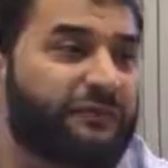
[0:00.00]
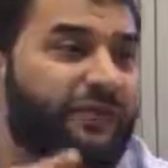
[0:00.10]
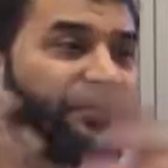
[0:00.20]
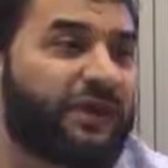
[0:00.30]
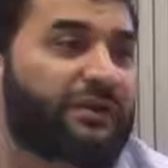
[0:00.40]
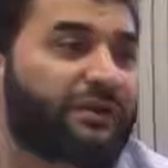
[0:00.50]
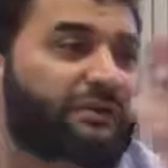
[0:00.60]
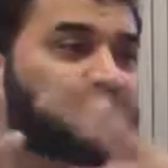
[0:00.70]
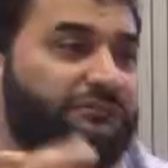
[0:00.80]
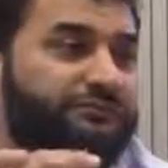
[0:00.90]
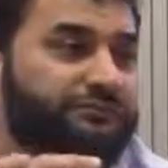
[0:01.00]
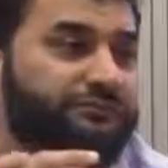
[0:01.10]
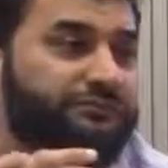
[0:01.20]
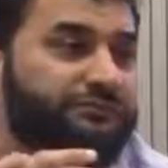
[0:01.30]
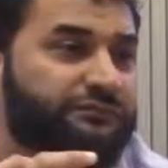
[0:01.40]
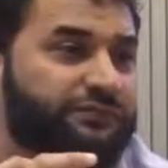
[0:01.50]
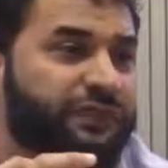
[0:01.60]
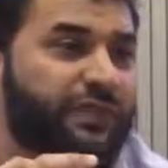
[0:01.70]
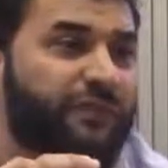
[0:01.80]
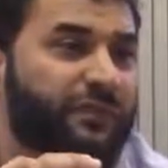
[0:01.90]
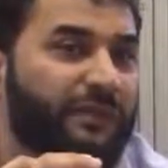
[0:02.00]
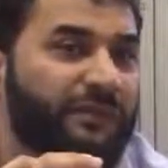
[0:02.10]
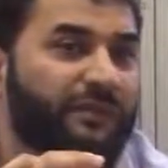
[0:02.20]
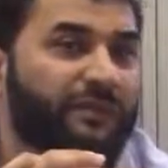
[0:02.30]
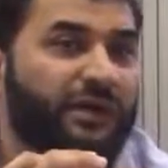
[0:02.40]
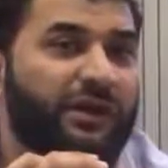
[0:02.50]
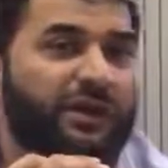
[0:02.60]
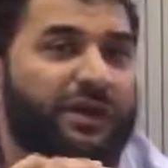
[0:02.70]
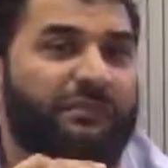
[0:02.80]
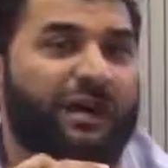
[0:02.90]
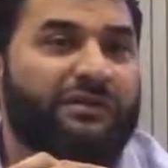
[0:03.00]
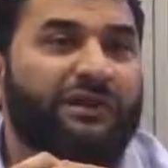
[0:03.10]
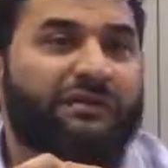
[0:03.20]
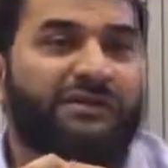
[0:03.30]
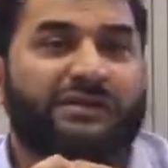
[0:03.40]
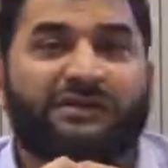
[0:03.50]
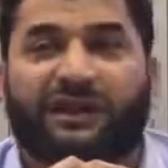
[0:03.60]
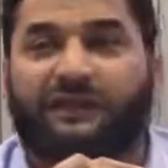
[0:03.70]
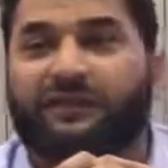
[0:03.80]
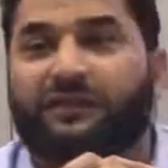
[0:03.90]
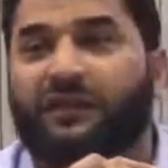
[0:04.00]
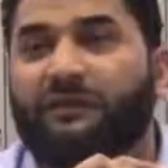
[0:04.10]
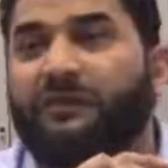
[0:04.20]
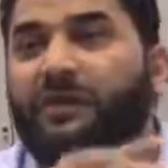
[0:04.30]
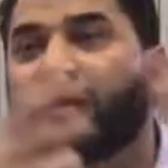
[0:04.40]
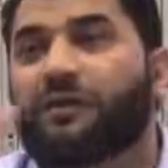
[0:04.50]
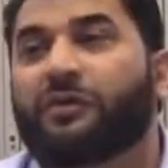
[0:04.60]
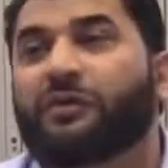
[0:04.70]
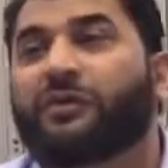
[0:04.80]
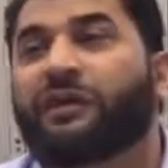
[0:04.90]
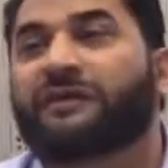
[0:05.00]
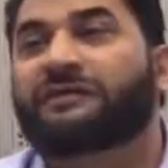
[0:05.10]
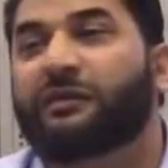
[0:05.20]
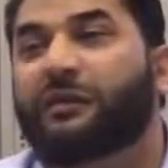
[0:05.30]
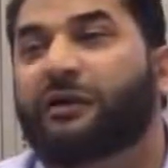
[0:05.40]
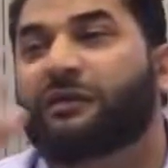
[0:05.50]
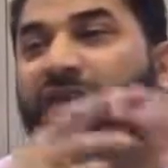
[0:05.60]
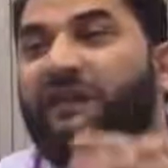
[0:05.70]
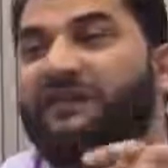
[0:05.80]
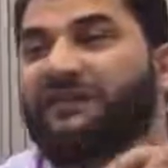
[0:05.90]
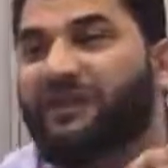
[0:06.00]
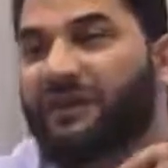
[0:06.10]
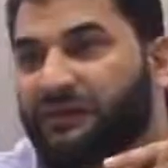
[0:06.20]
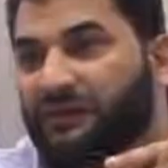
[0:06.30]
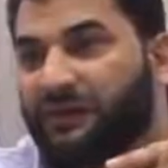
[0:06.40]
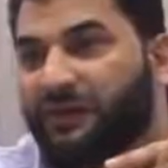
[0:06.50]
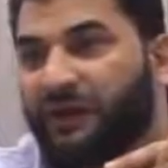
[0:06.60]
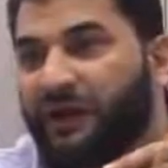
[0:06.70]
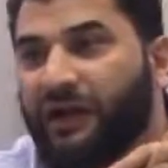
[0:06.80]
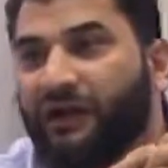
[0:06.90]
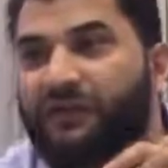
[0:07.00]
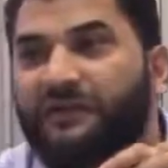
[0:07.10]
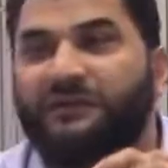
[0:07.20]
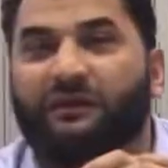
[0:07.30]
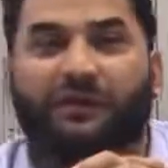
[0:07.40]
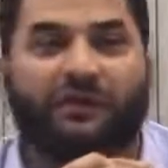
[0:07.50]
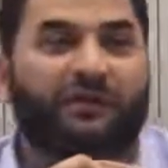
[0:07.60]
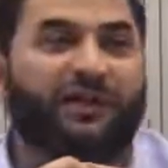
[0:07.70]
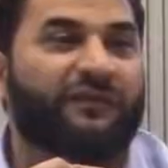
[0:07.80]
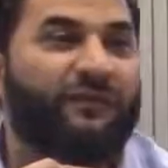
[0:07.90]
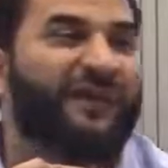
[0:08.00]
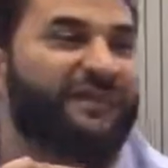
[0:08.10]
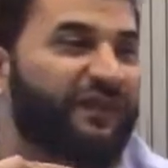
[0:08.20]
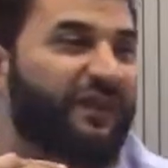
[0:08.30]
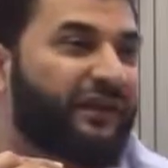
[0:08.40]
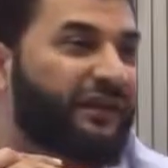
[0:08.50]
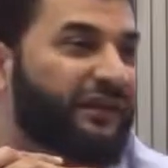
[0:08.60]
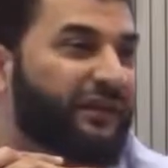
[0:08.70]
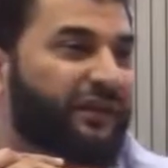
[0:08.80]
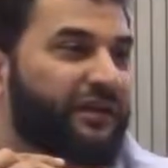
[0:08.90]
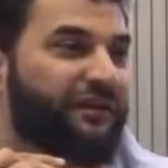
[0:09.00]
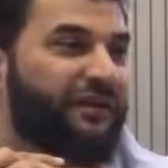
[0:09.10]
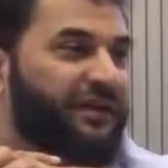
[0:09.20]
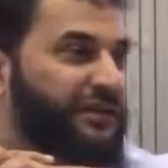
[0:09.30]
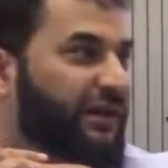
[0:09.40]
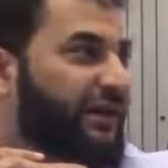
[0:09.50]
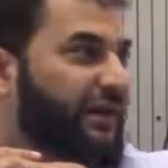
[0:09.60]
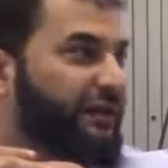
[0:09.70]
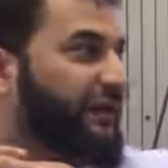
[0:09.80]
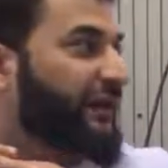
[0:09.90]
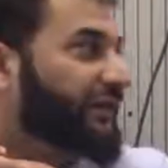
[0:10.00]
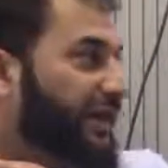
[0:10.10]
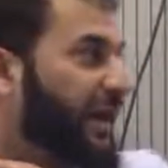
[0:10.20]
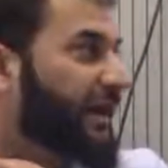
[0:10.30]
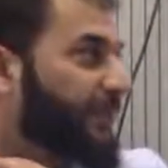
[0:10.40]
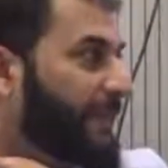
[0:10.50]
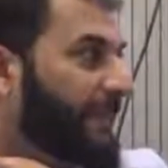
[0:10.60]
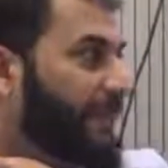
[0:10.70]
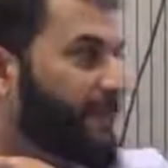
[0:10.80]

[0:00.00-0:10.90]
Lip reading: What do I do? What do you want me to do? Bahauddin ibn Shaddad said to him, who is the one who gives strength? And who is the one who gives victory and defeat? He said, Allah.